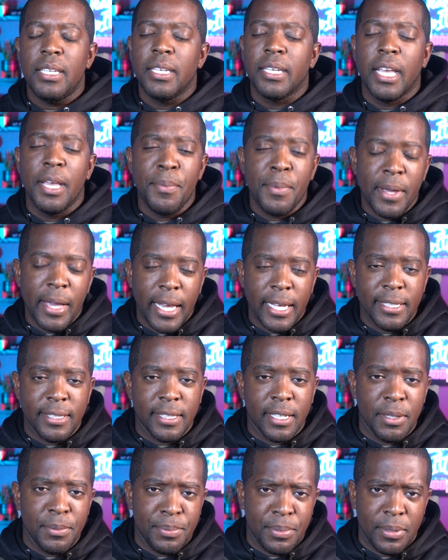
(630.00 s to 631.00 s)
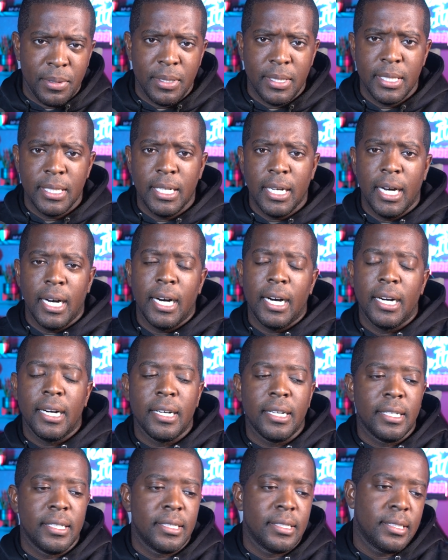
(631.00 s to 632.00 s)
keep your heads up.
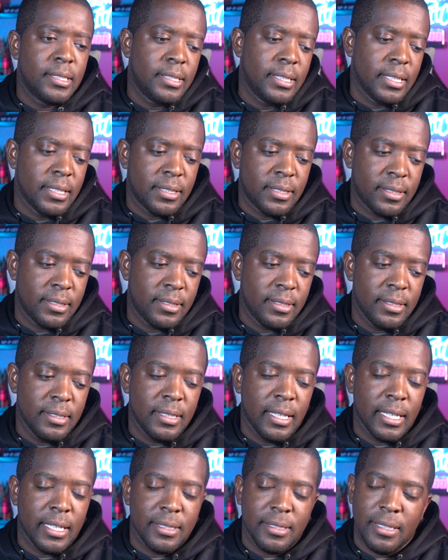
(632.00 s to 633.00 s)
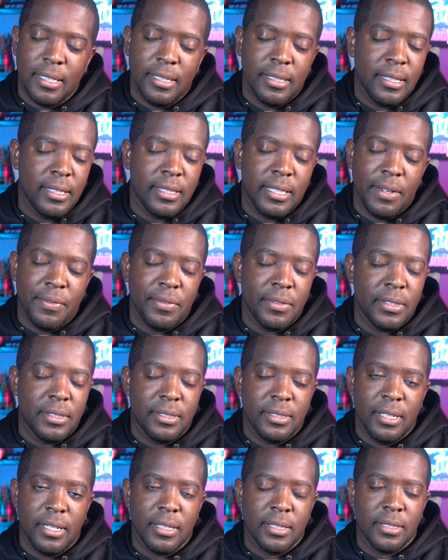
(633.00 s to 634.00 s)
Uh, this, like I said, it definitely
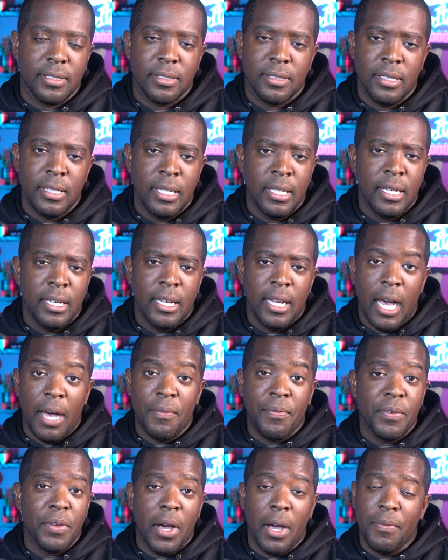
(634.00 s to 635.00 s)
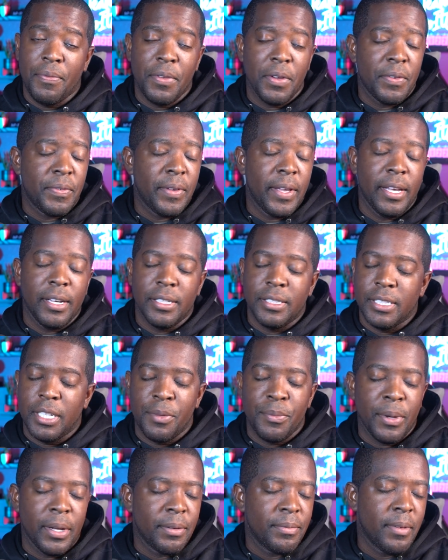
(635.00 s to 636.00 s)
sucks. I feel I feel for
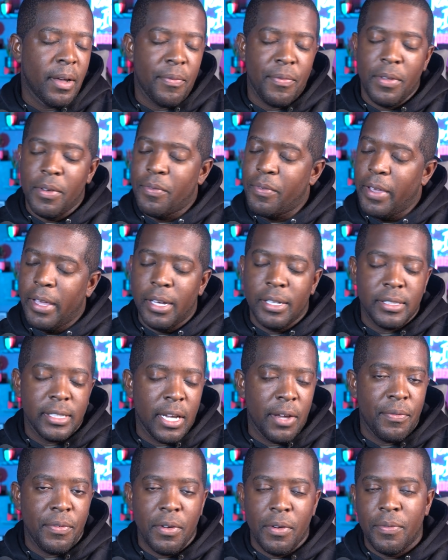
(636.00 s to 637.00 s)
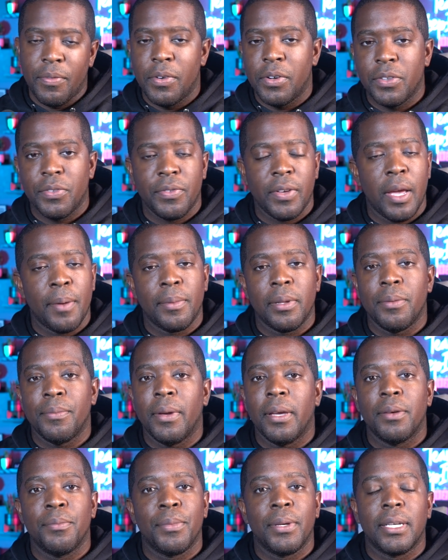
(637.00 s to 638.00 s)
LJ, man. I feel for LJ. I feel for his family,
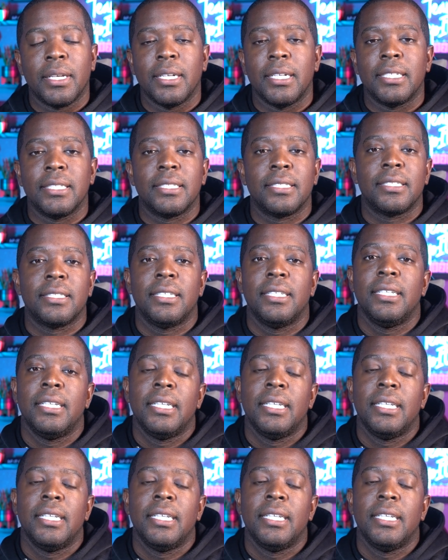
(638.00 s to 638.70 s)
man, because